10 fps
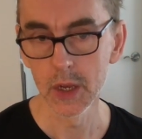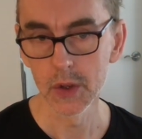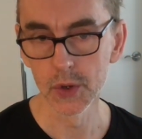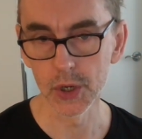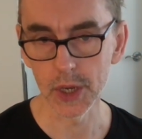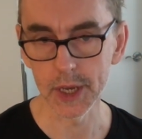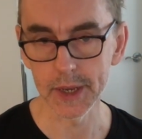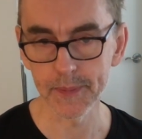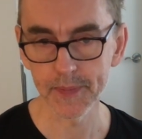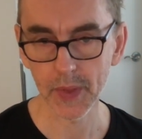
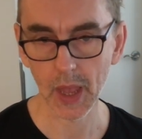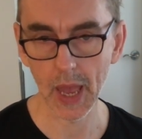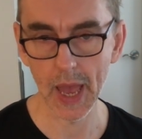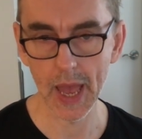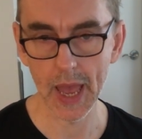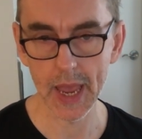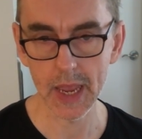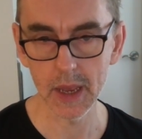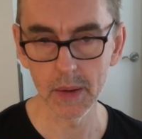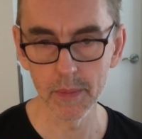G, A,
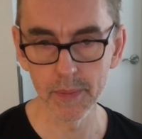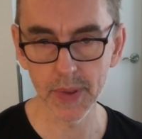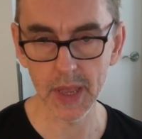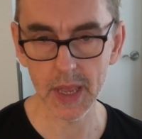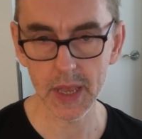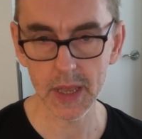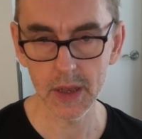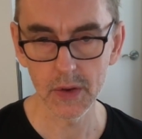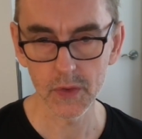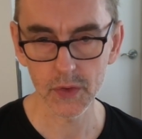B,
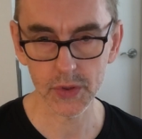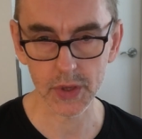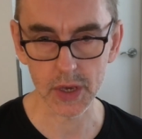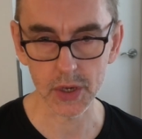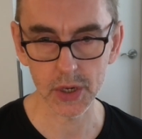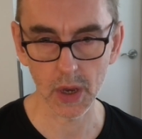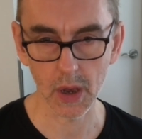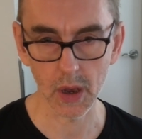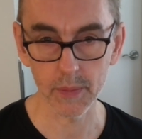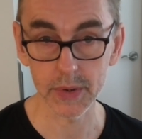C
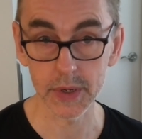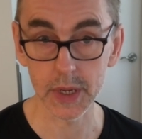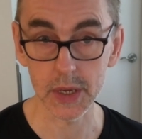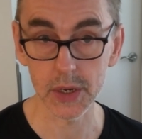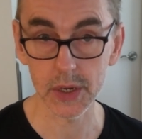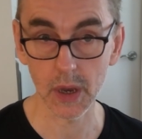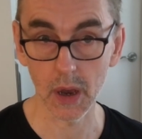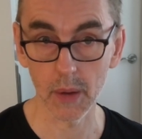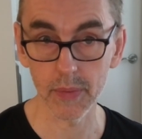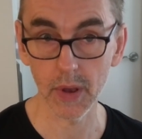sharp, D
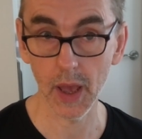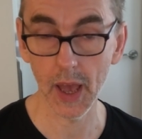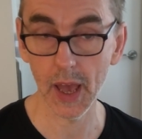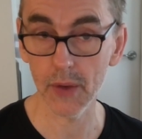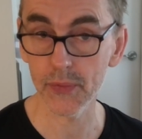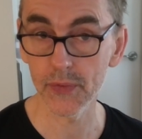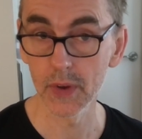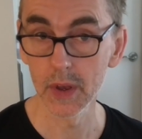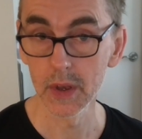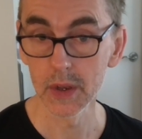sharp, F,
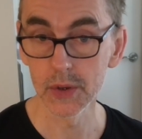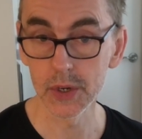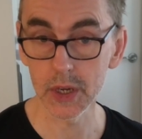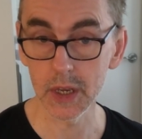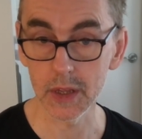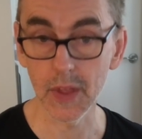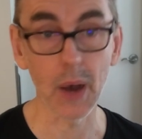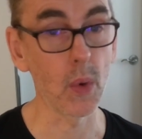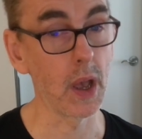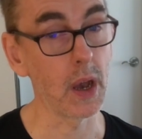G.
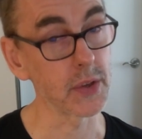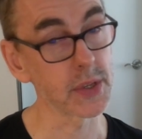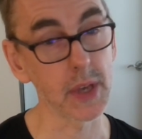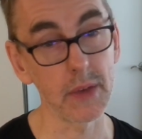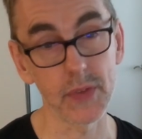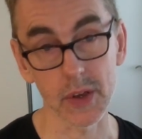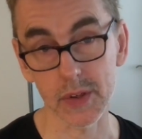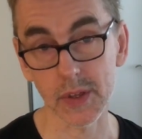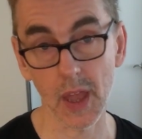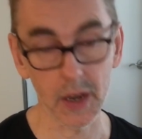That way I save the
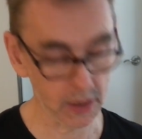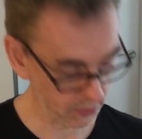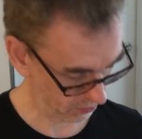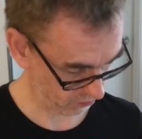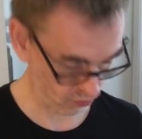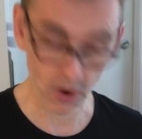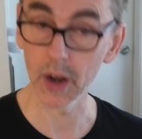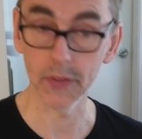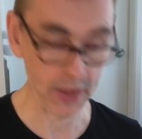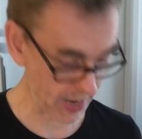extended right at the